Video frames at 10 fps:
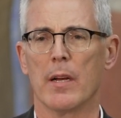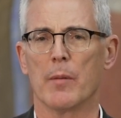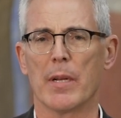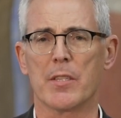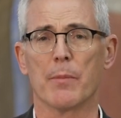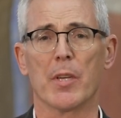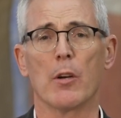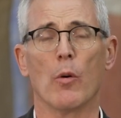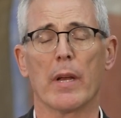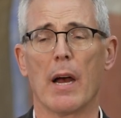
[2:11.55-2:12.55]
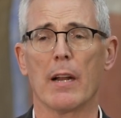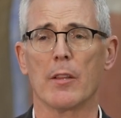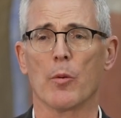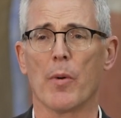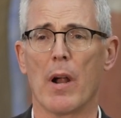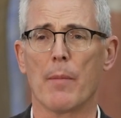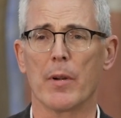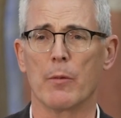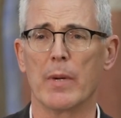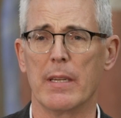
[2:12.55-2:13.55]
about something going on in their
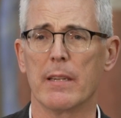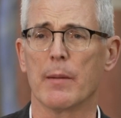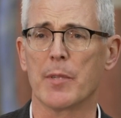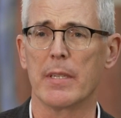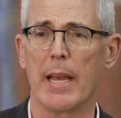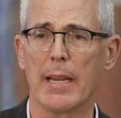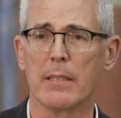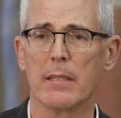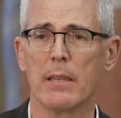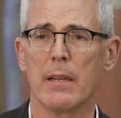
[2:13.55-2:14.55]
property, we need up-to-date